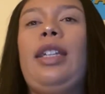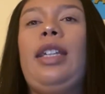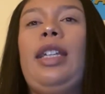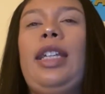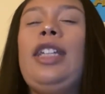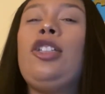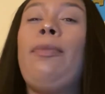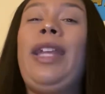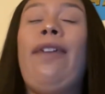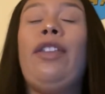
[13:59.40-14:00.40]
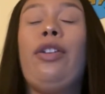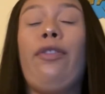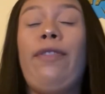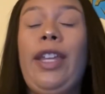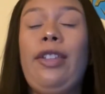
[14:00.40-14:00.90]
he told me to have a little
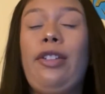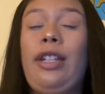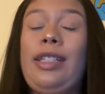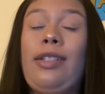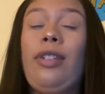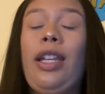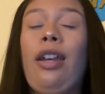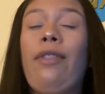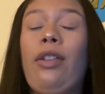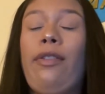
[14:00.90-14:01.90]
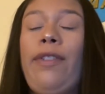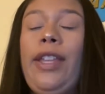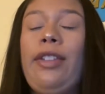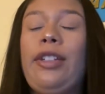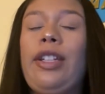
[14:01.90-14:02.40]
faith in her. And I said, okay, I have a little faith in her.